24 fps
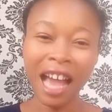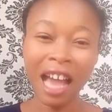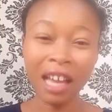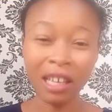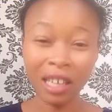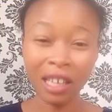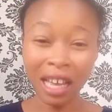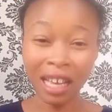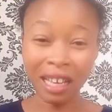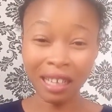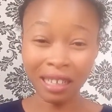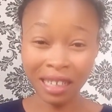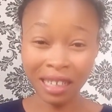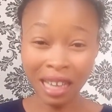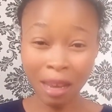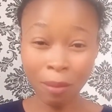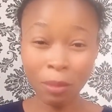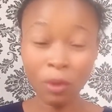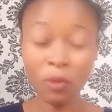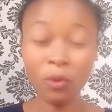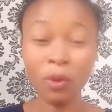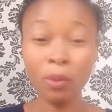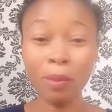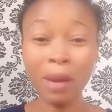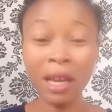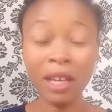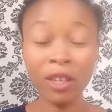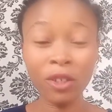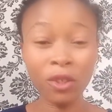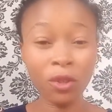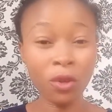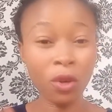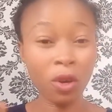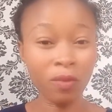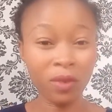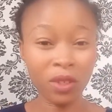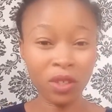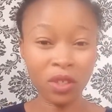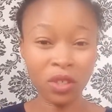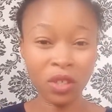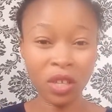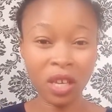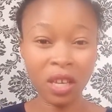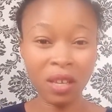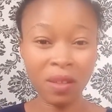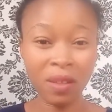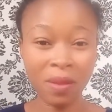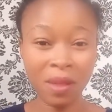Let me remind you of a
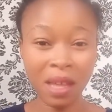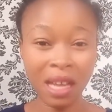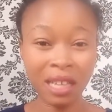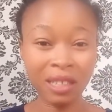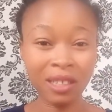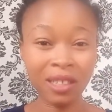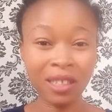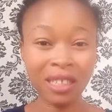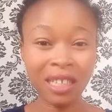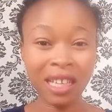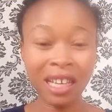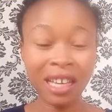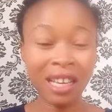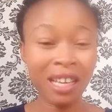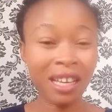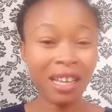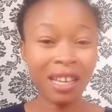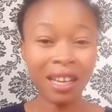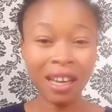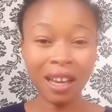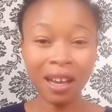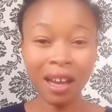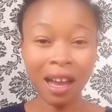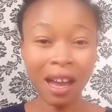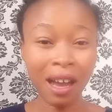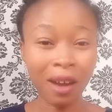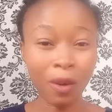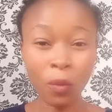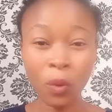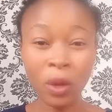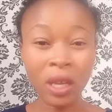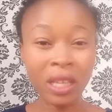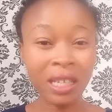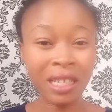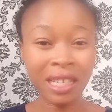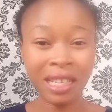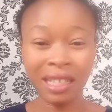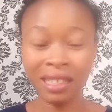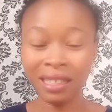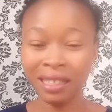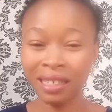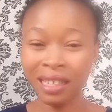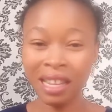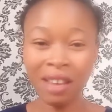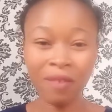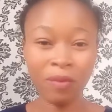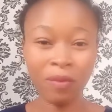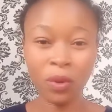saying that
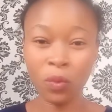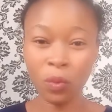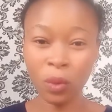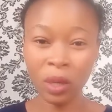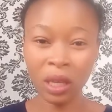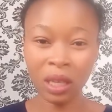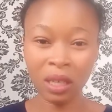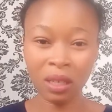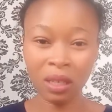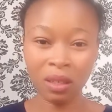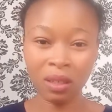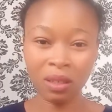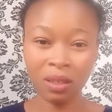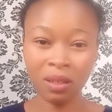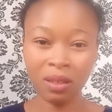quitters never win.